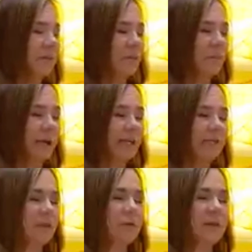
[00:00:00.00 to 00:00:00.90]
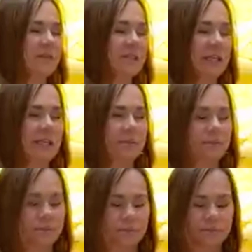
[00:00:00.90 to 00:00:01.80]
Many of you we've
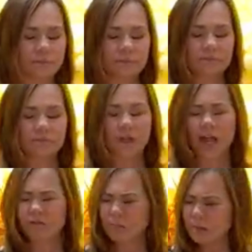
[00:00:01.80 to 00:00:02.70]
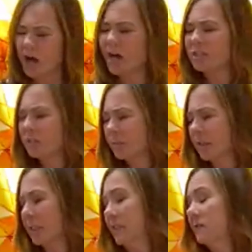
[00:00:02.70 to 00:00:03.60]
seen have blocked your
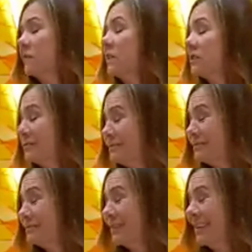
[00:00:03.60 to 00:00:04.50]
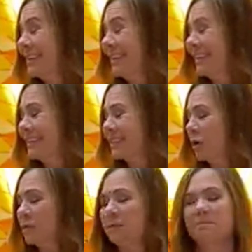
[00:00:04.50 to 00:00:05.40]
ability to feel. This
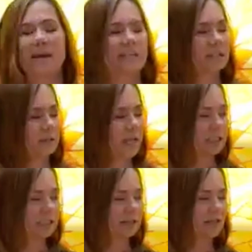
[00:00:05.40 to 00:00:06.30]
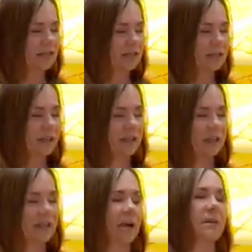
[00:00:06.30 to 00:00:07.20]
goes in many directions.
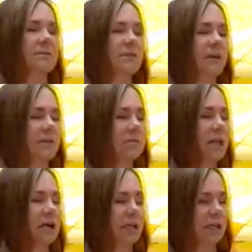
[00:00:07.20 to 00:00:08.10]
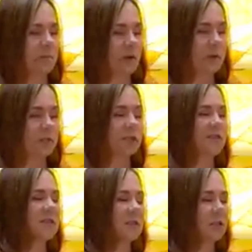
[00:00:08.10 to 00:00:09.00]
It comes from blocking
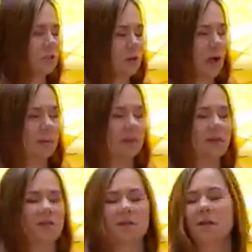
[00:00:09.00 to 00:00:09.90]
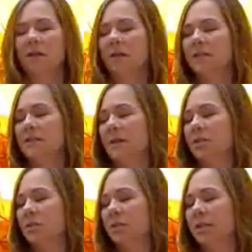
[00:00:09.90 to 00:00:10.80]
emotions and traumas, and
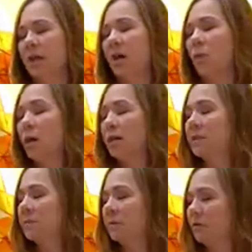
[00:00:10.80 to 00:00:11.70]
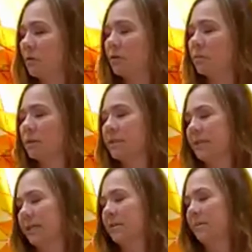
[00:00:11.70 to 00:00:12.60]
especially not wanting to be vulnerable and
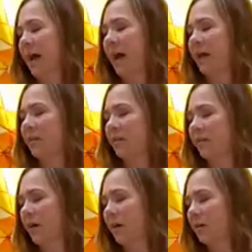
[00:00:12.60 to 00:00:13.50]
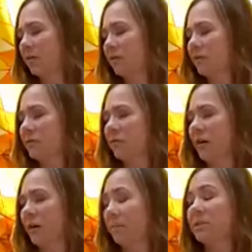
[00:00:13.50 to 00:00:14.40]
take the path of
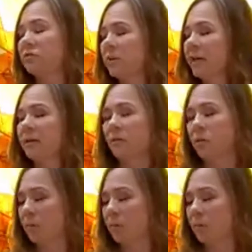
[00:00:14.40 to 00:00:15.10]
betrayal or